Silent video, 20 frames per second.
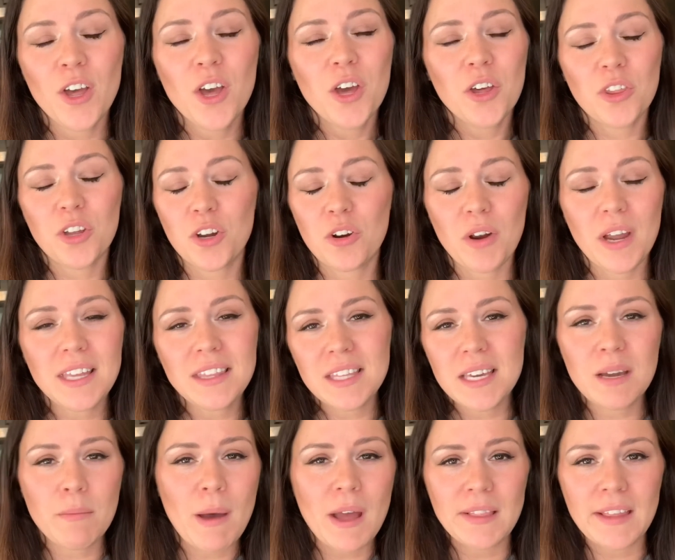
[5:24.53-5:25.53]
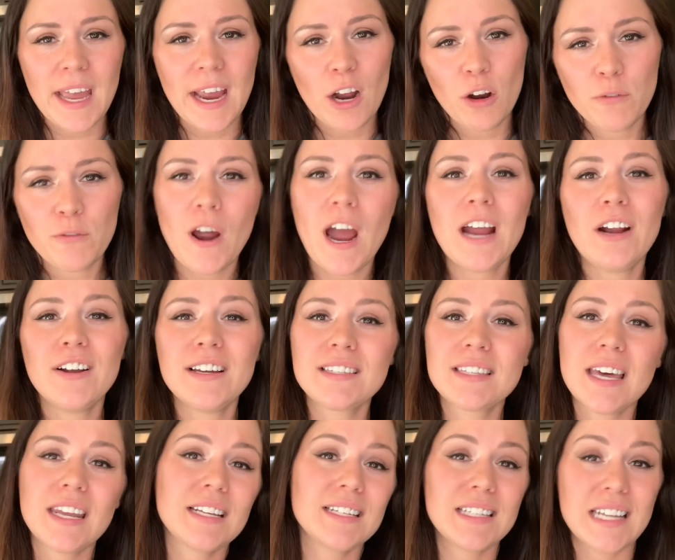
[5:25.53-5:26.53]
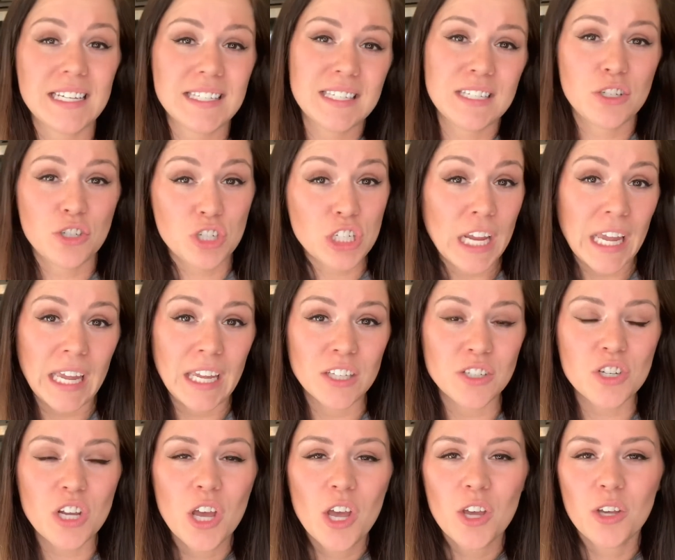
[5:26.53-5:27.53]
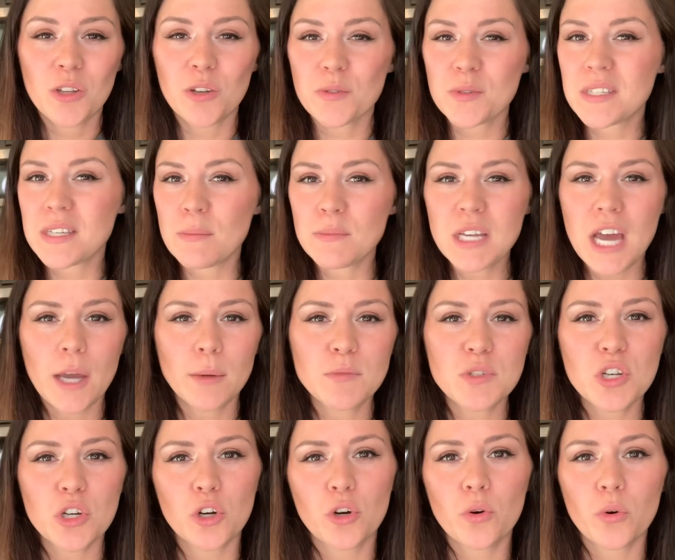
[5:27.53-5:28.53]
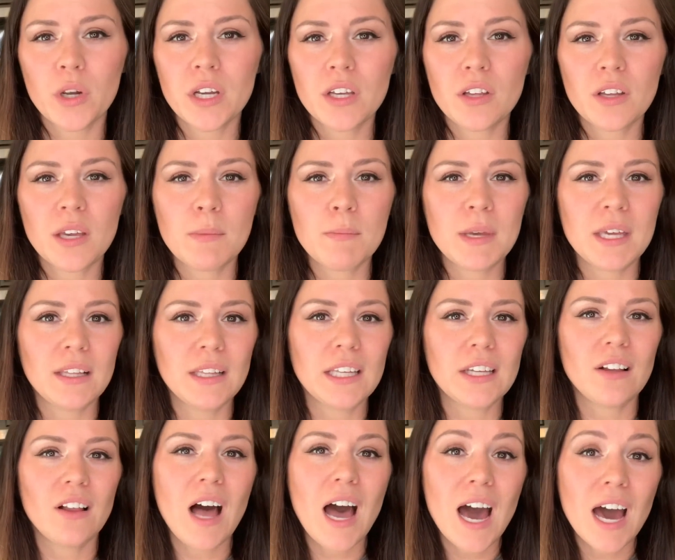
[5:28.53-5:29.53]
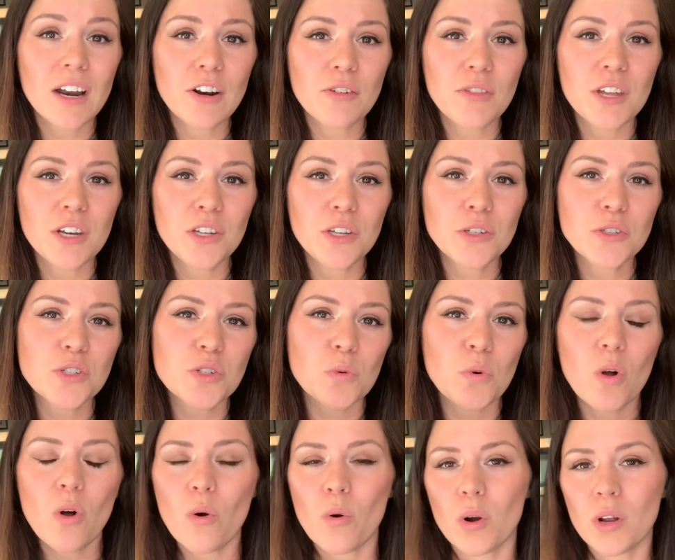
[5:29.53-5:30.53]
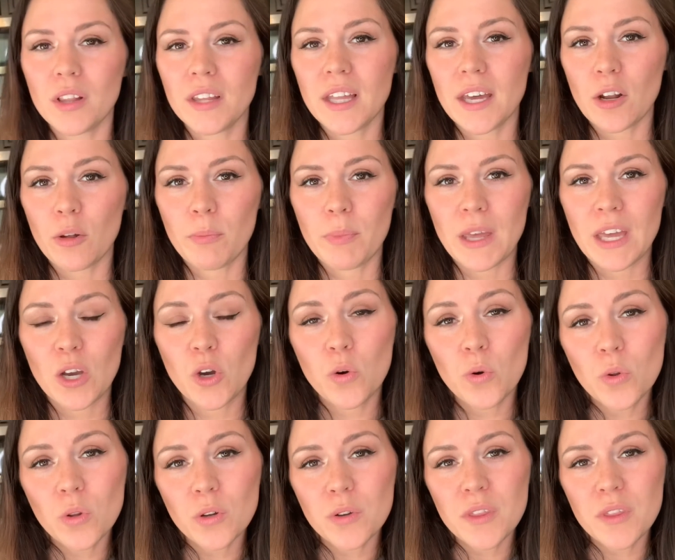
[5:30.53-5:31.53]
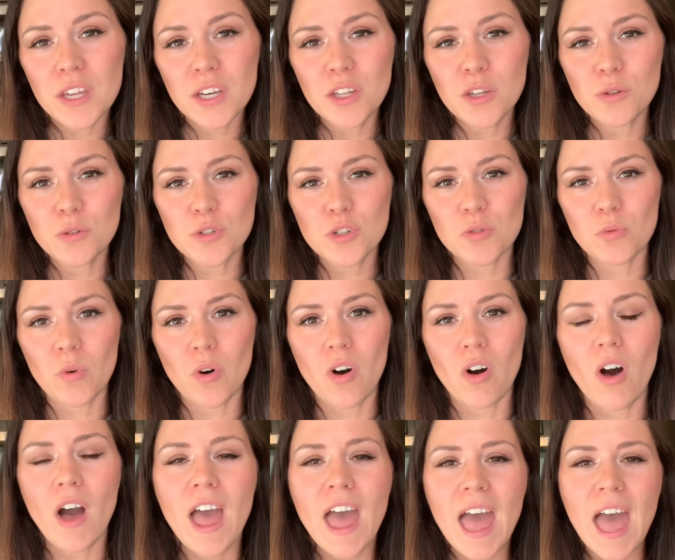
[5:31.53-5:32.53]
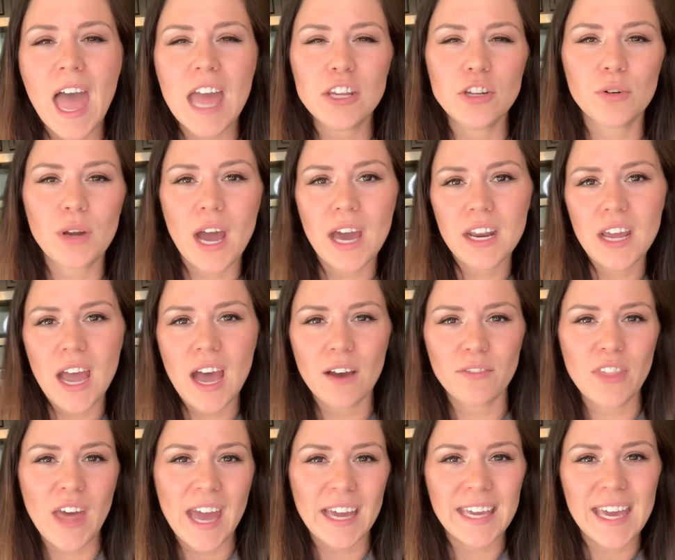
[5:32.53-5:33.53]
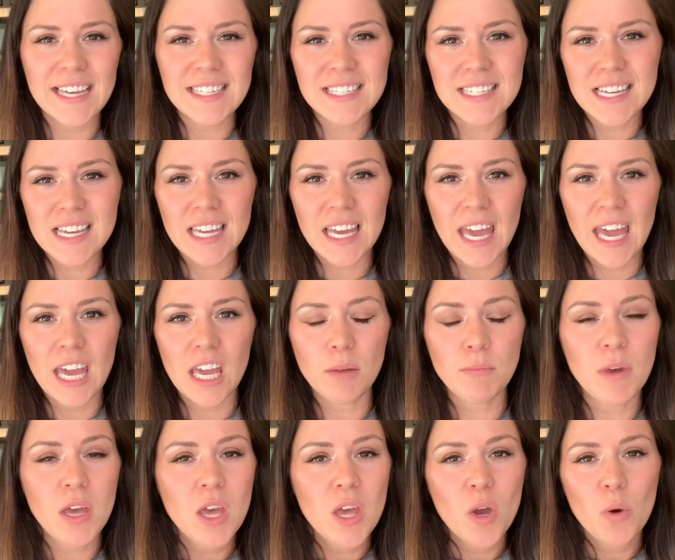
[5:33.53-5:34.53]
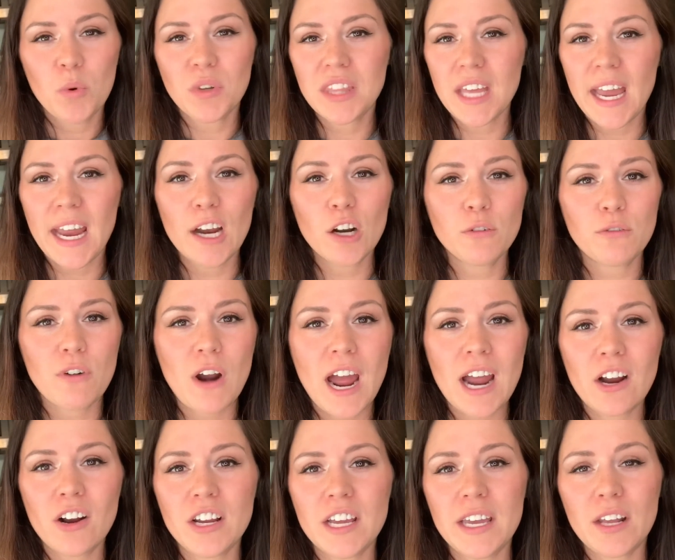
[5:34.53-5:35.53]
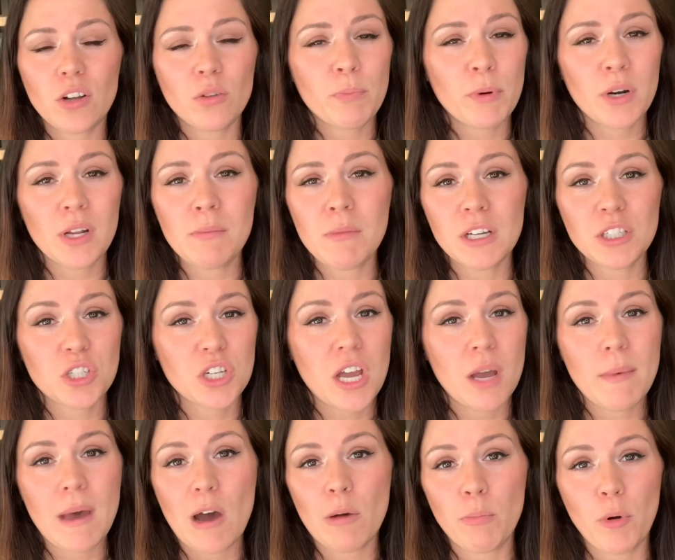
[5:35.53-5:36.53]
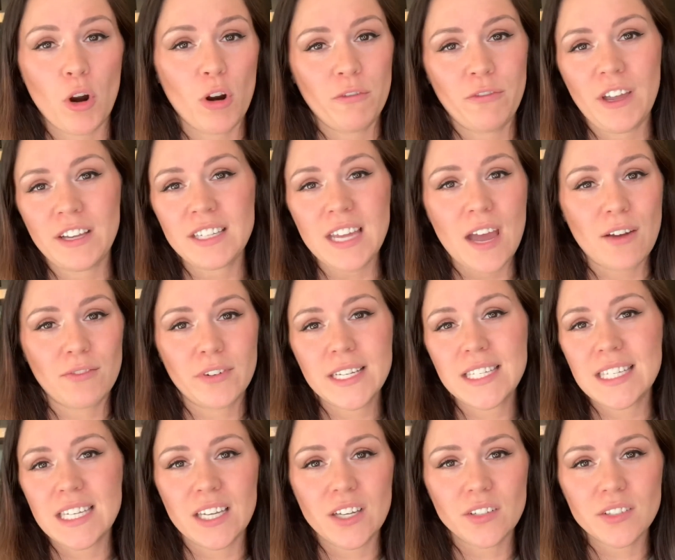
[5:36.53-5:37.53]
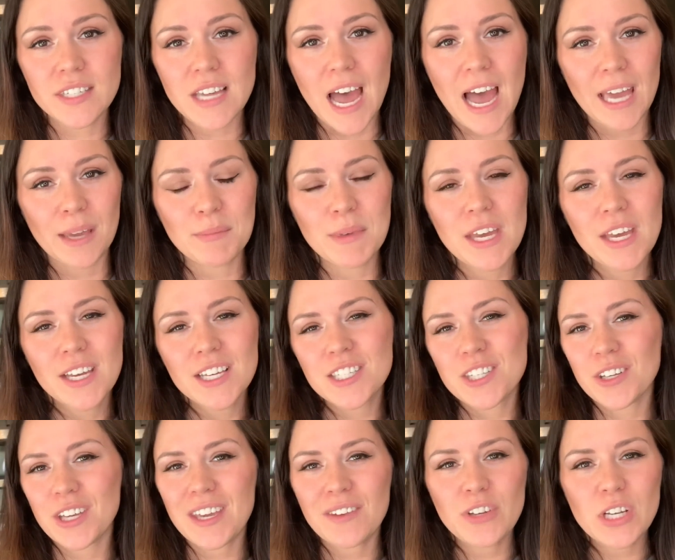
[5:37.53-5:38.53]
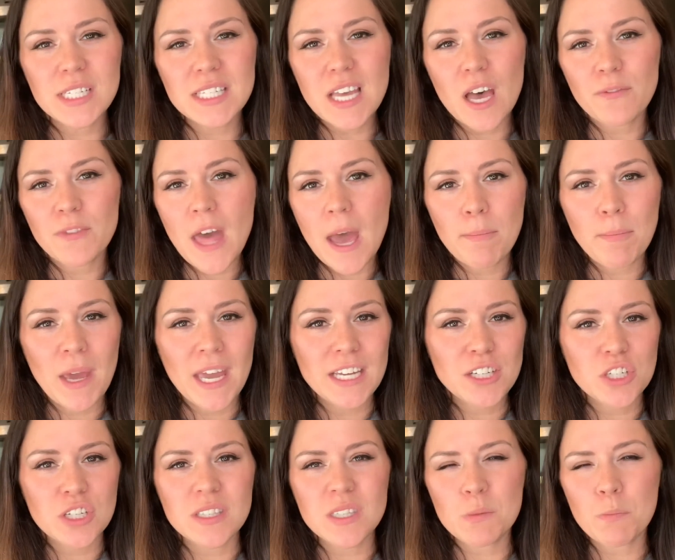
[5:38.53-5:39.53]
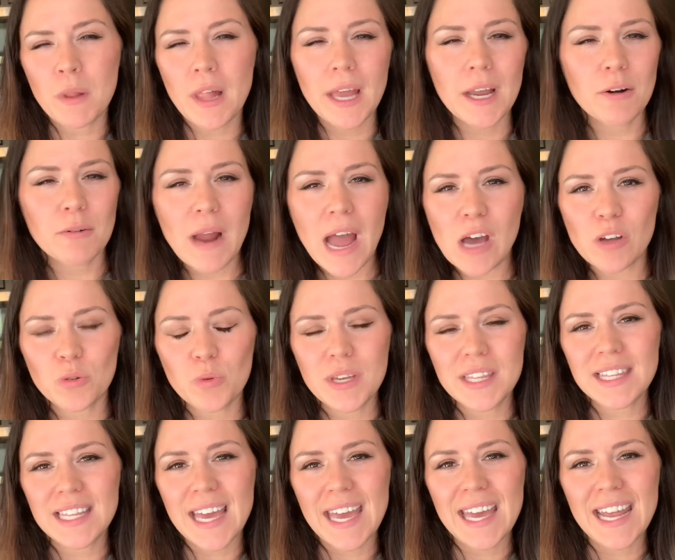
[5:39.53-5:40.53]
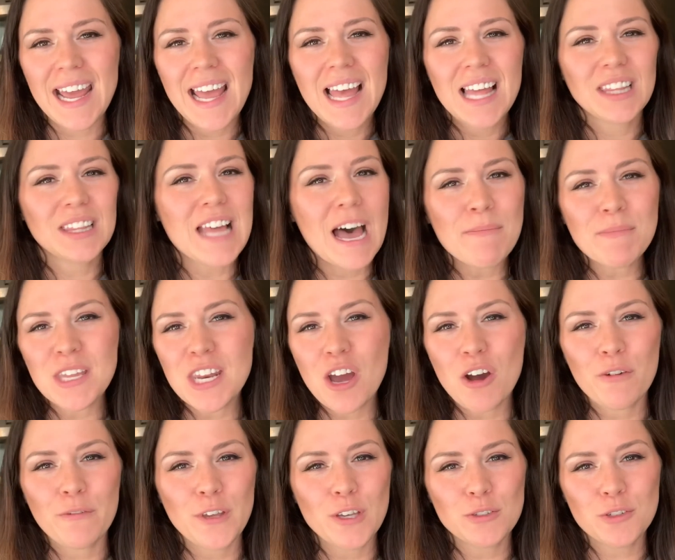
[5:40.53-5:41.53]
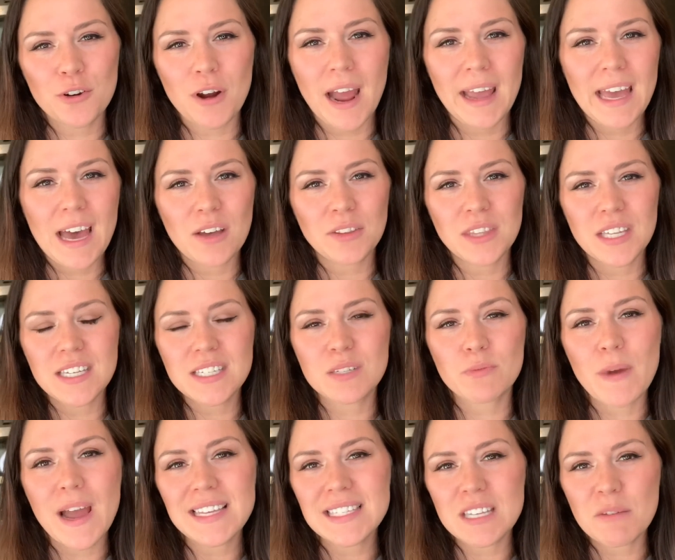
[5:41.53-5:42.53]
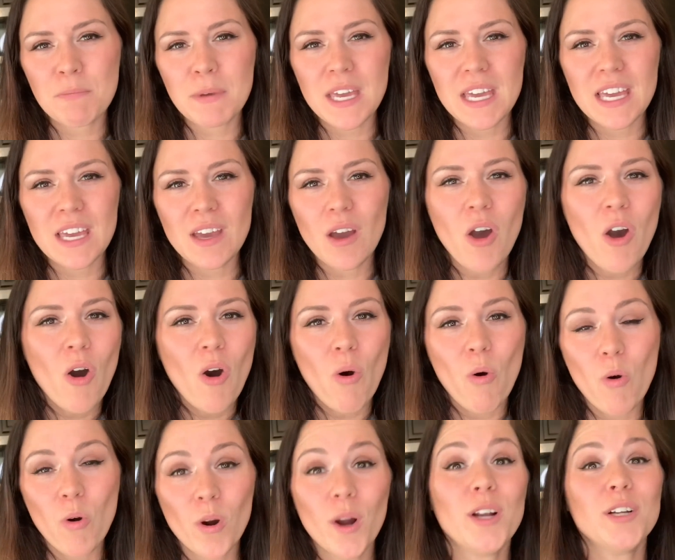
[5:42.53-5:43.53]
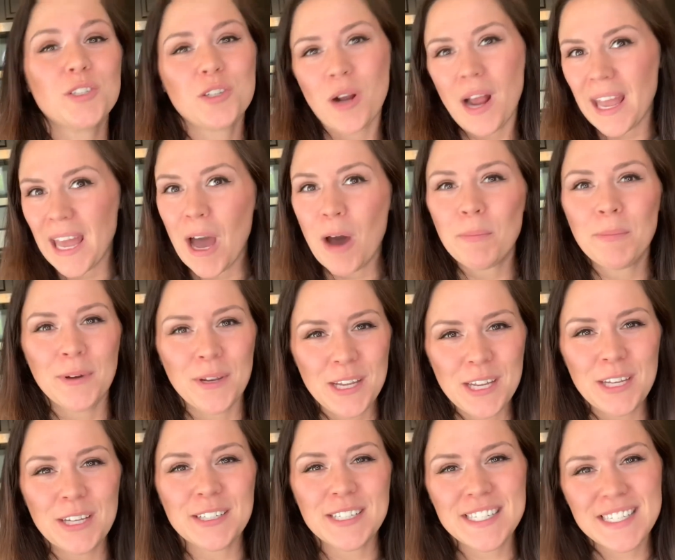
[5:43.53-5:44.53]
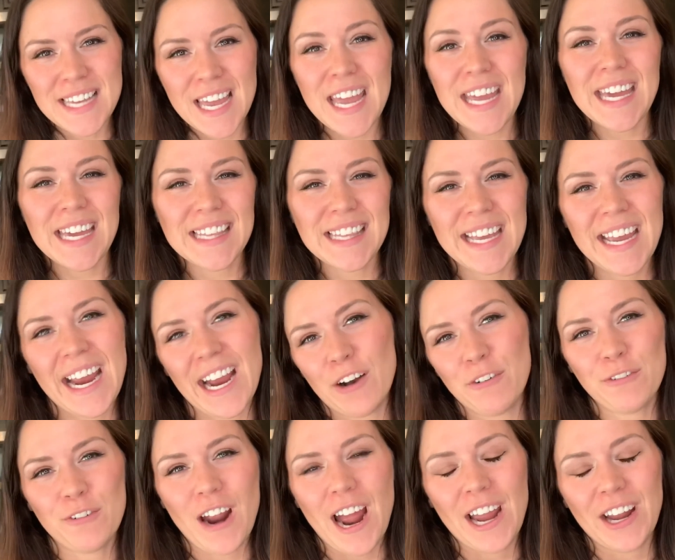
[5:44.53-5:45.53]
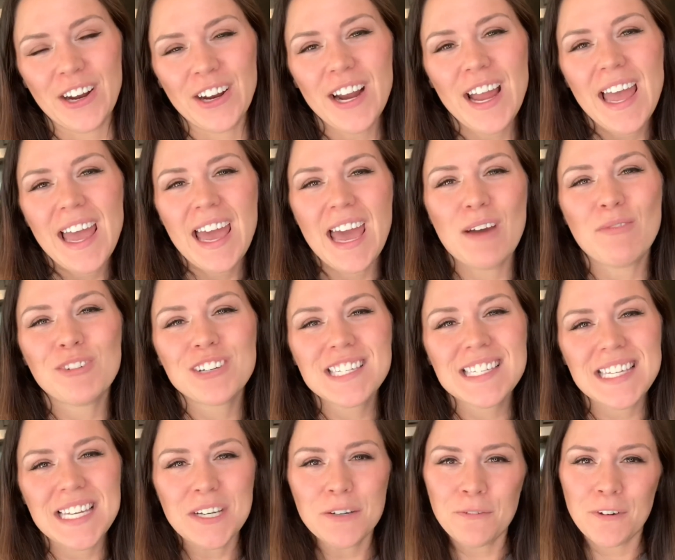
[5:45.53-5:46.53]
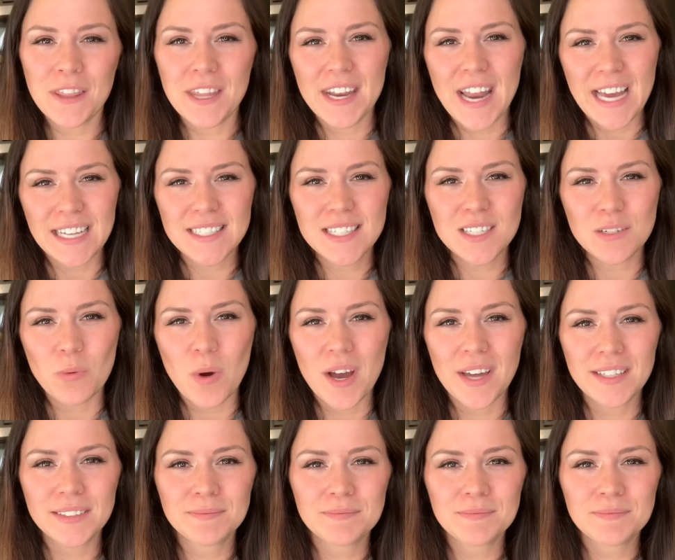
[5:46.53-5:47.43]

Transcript: the great thing about the air fryer is that it doesn't change. You know, sometimes your grill can be a little hotter than usual or a little bit cooler than usual, and you kind of have that guessing game. With the air fryer, it'll pretty much come out perfect every single time. So give yourself that patience, play around with it. Let me know if you try out this recipe or try out putting your steak in the air fryer, and we'll see you for the next one.